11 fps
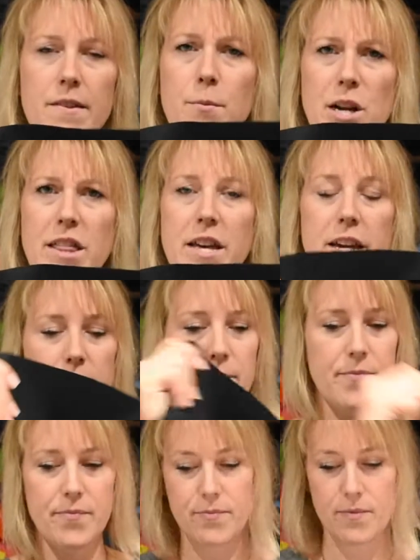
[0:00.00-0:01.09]
it's really thick.
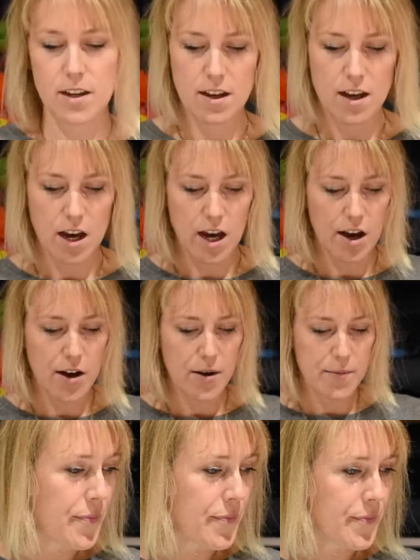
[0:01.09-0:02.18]

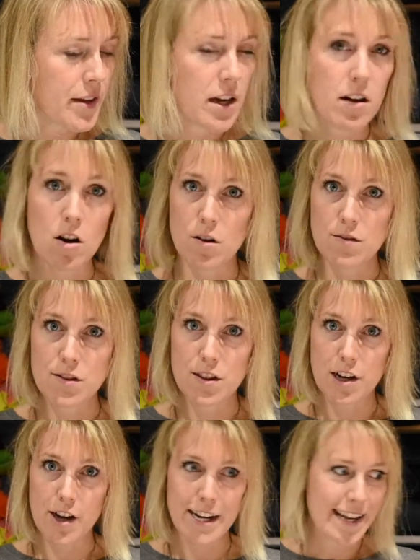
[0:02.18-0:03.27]
Onto
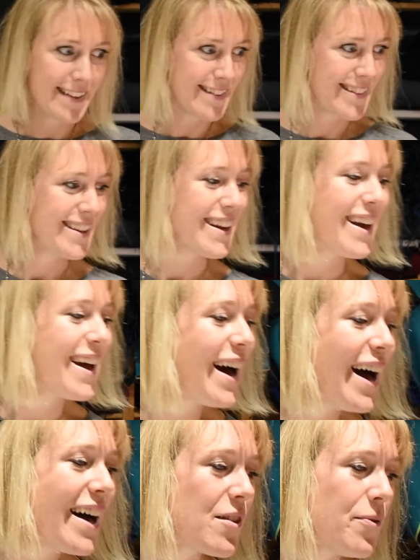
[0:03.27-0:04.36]
the linings.
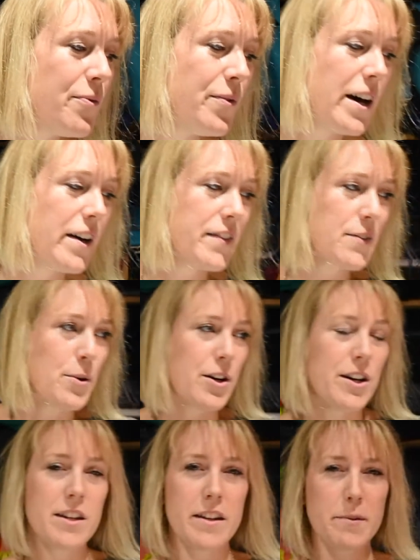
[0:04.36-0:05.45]
The first
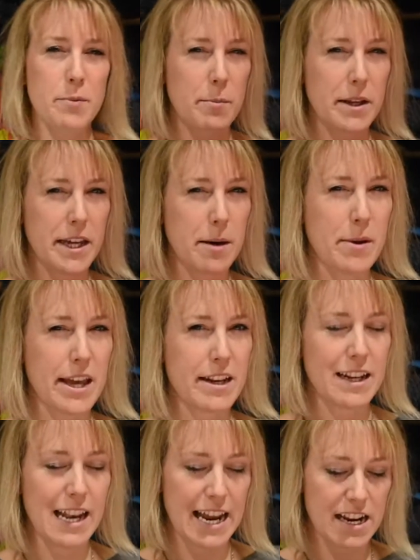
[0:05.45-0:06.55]
one is probably a
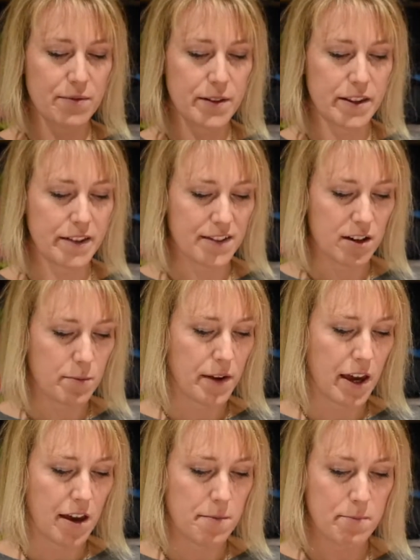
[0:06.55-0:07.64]
bit late for this time of
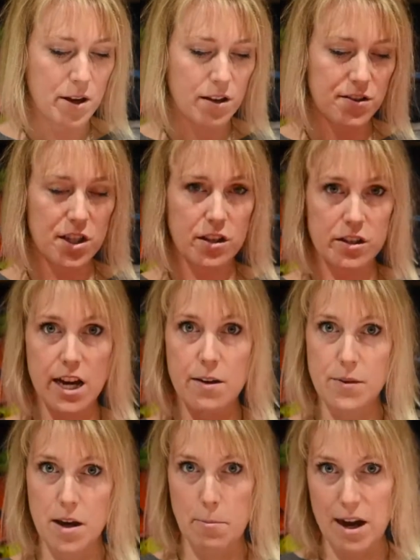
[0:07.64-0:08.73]
year, but you could
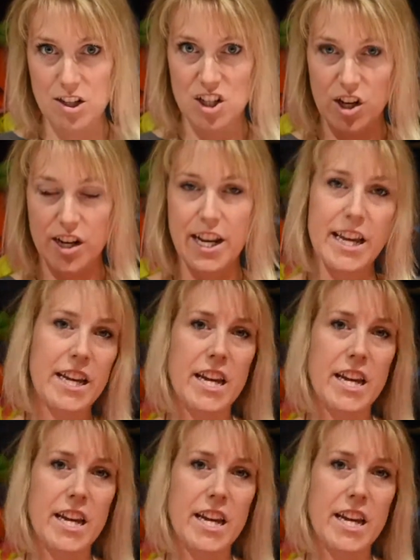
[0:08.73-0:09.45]
have a mesh lining